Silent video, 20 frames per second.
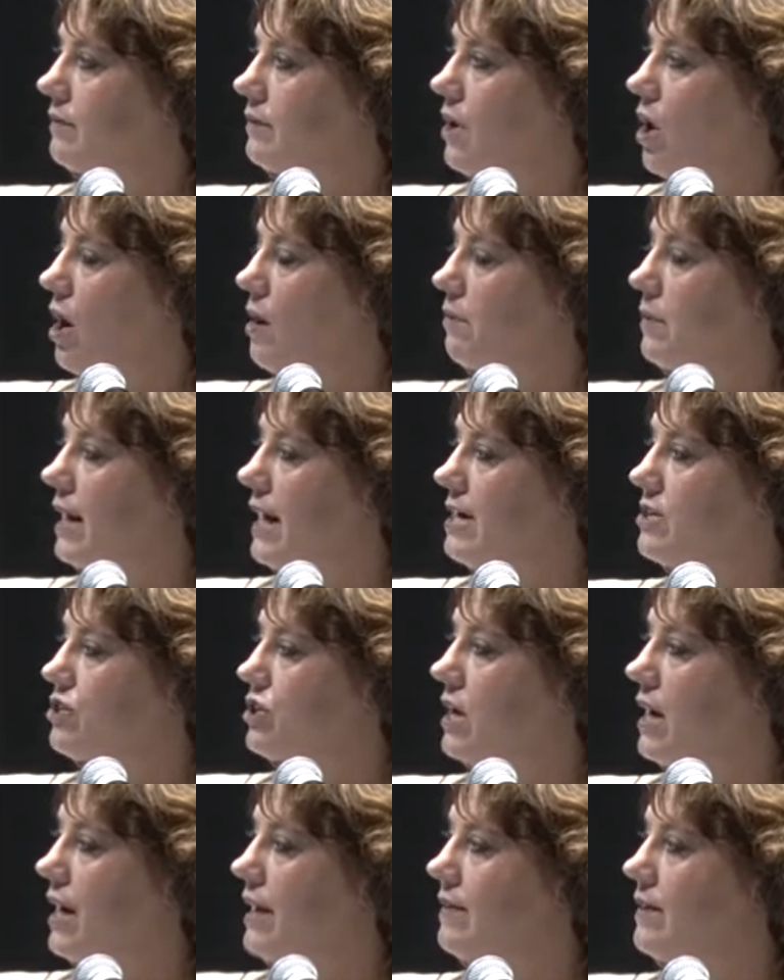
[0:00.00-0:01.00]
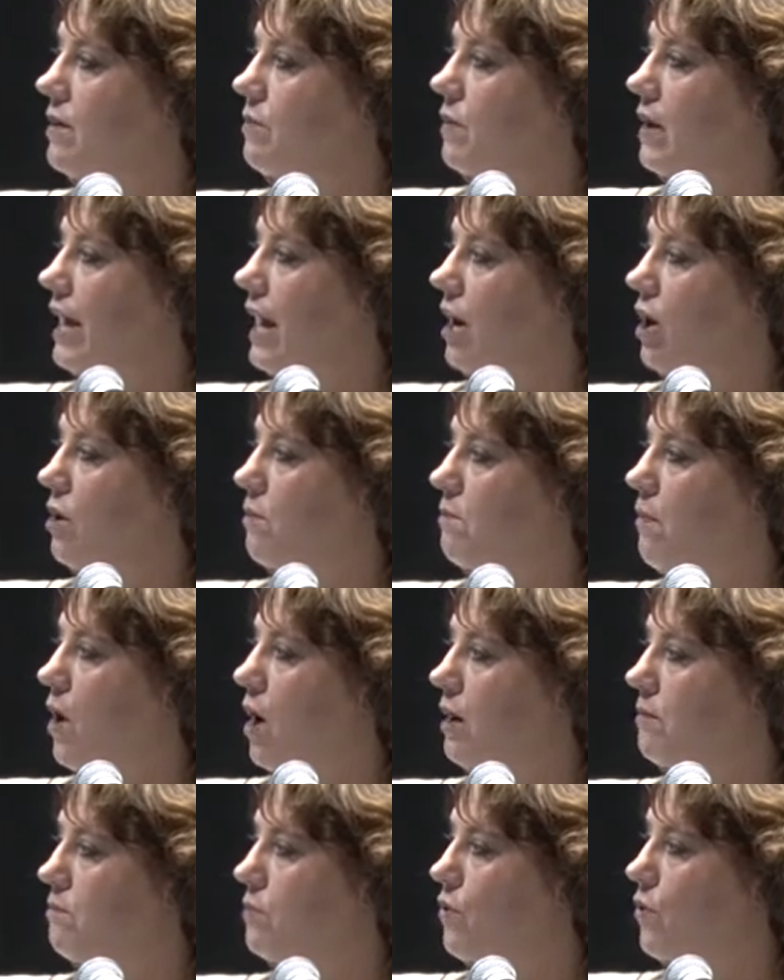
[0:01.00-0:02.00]
combination, and then we had our
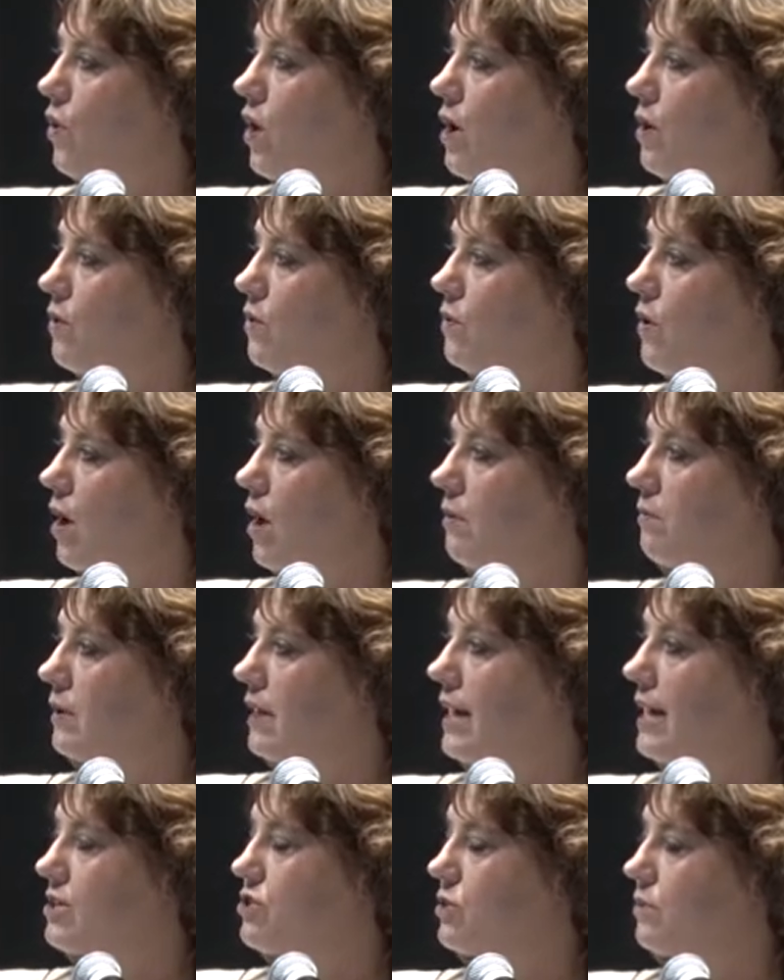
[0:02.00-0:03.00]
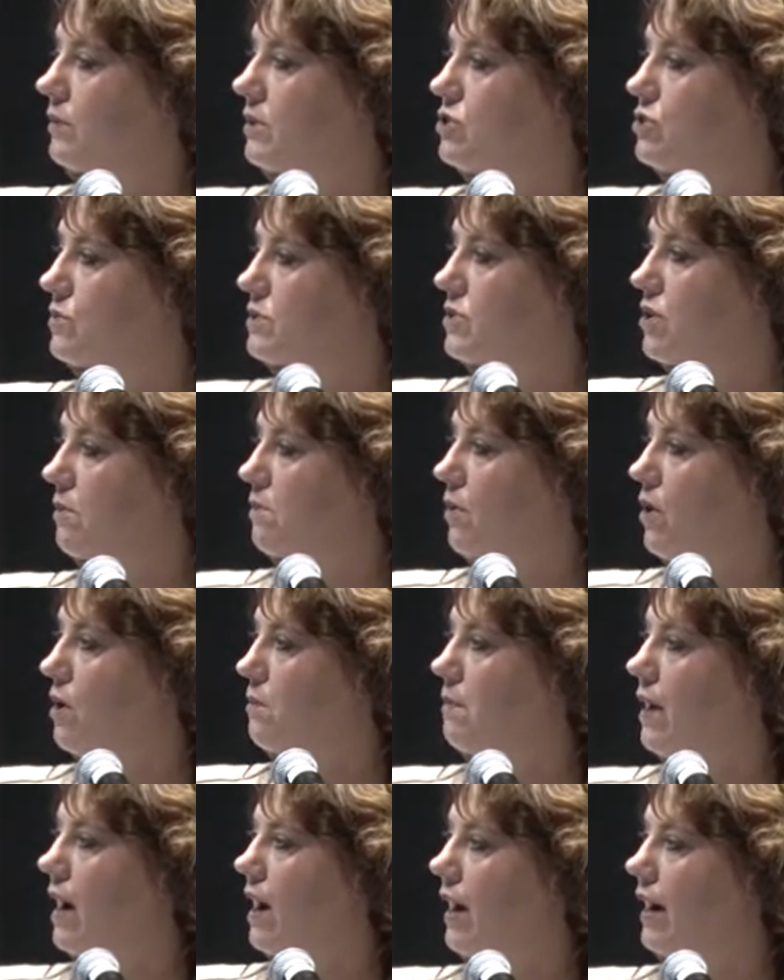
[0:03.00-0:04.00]
Monpro combination, which was our
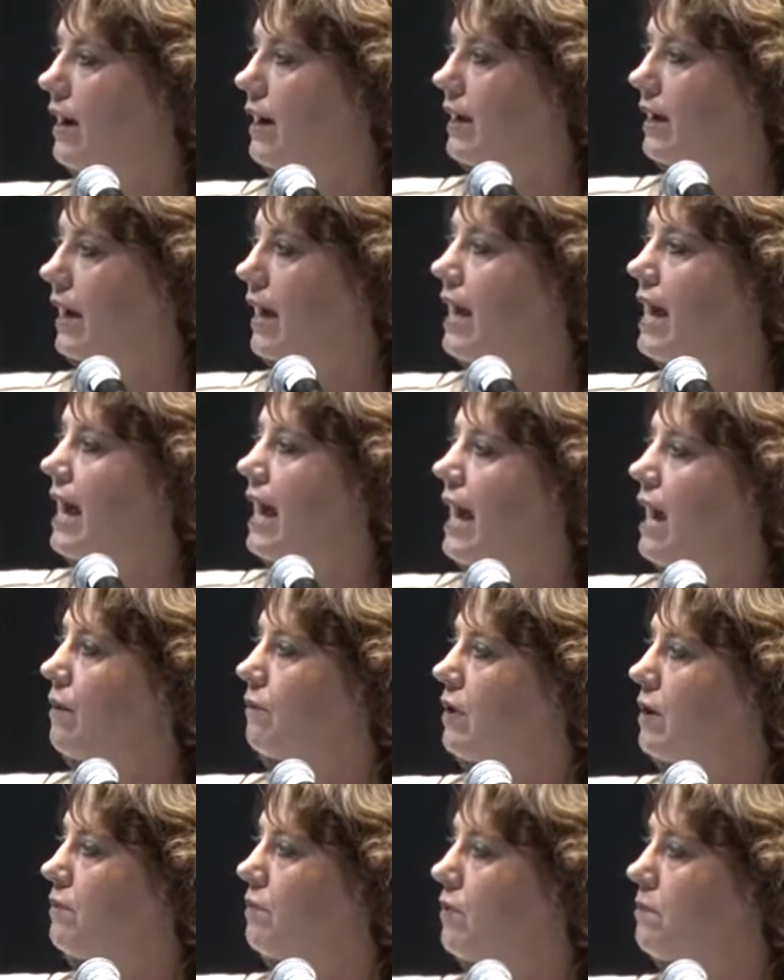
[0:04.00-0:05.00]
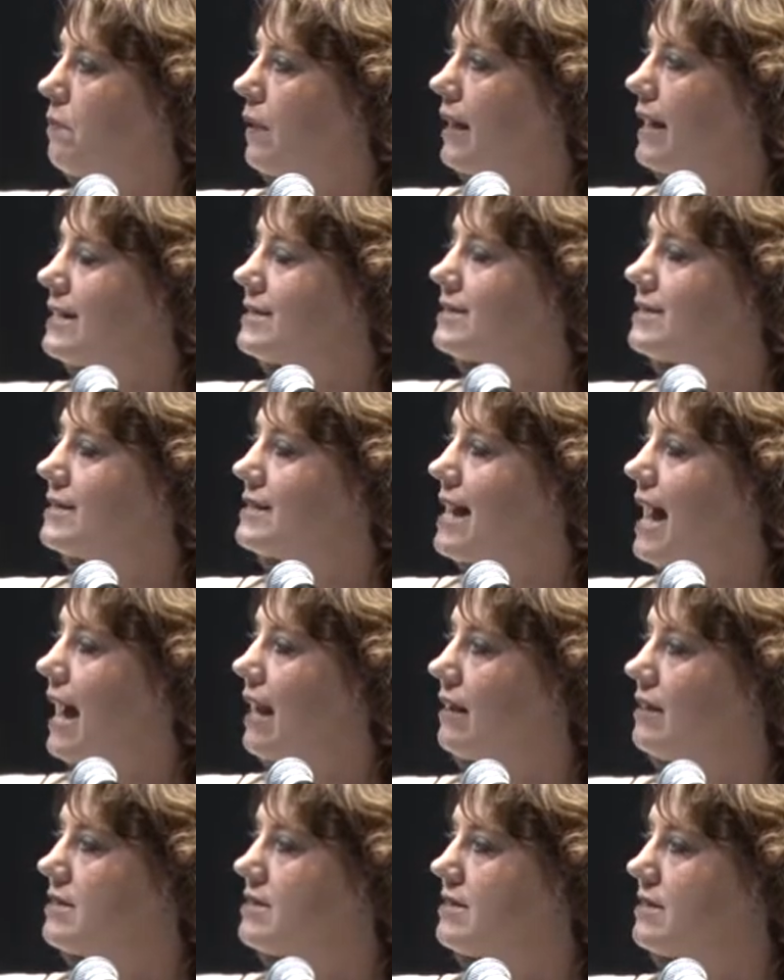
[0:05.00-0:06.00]
probiotic, and we replaced the
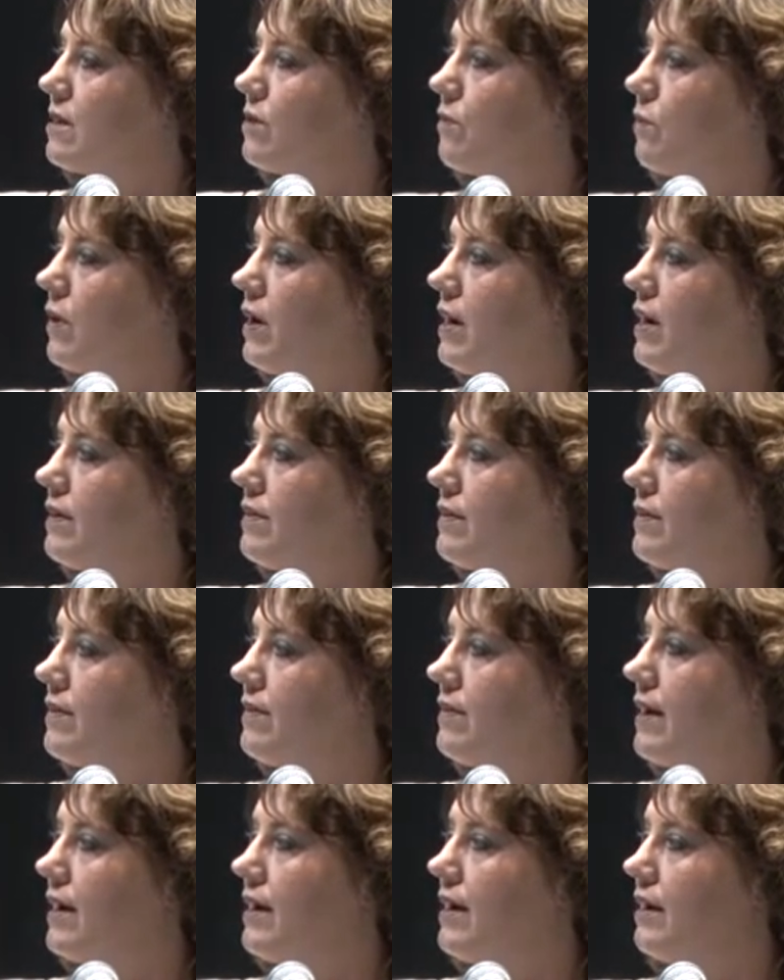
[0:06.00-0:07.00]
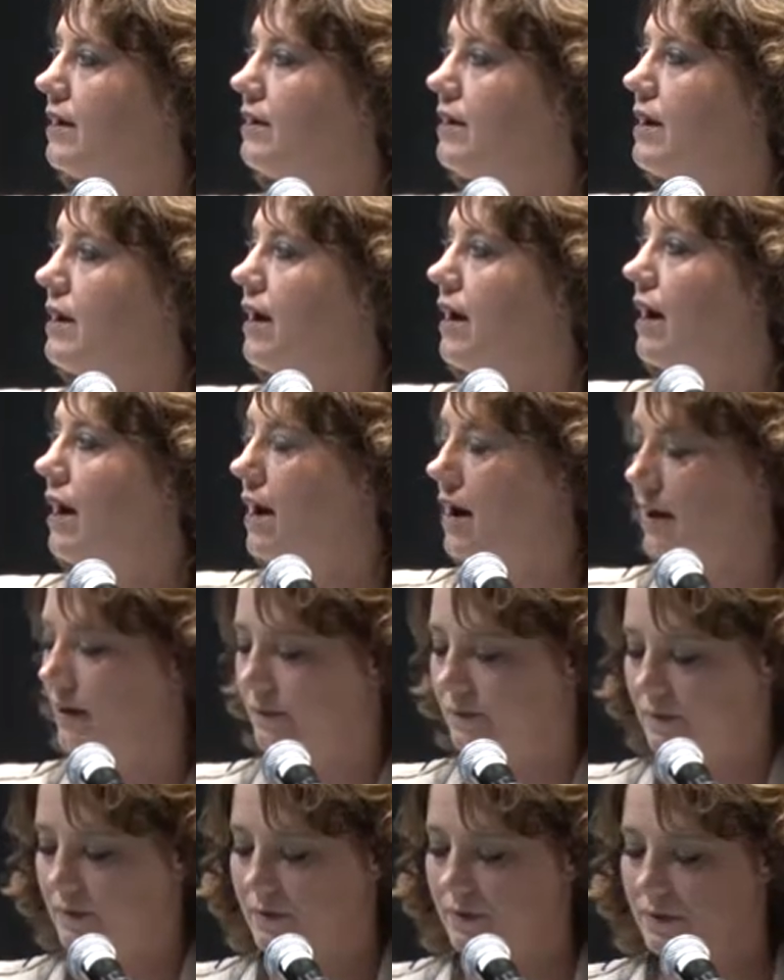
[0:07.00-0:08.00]
tylosin with the
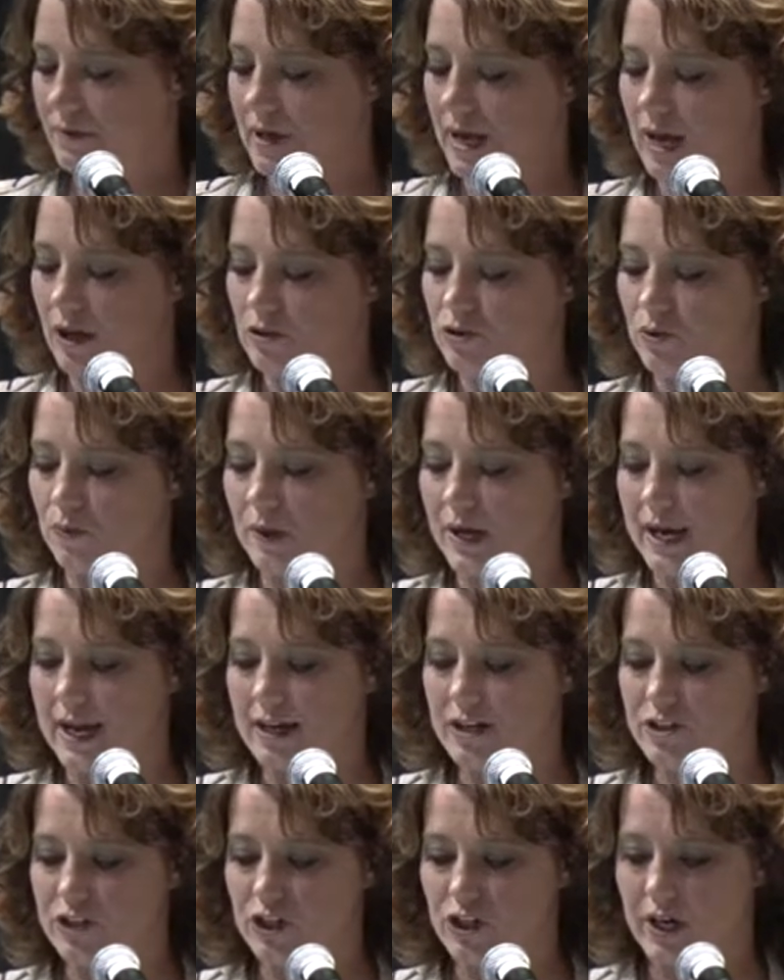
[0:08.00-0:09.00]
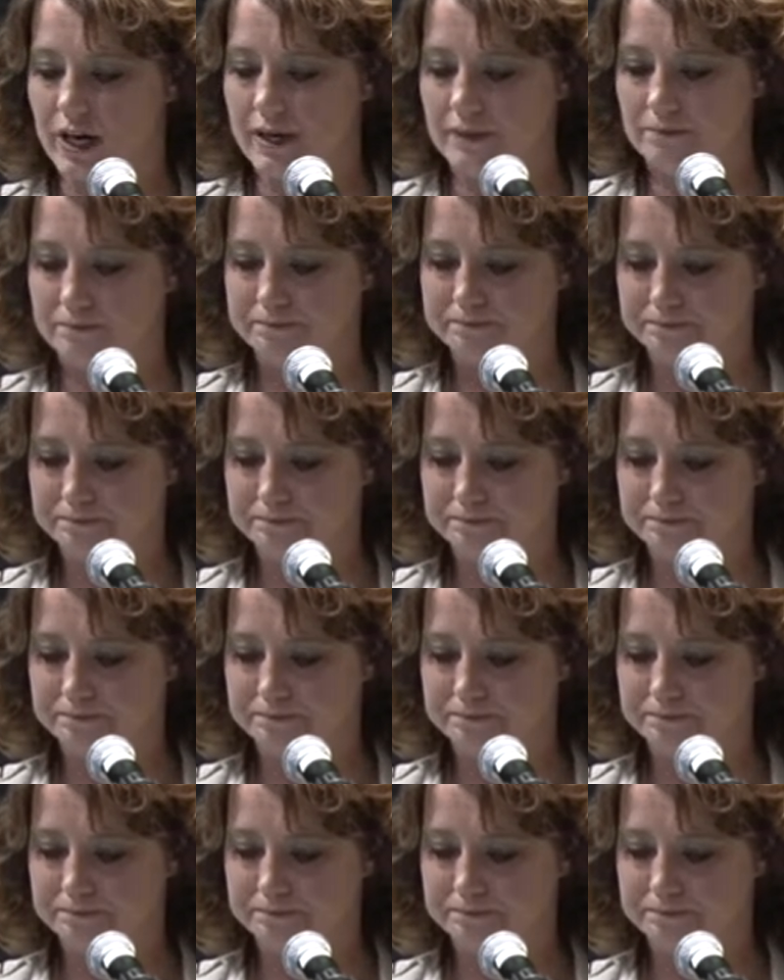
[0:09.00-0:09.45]
L28 strain.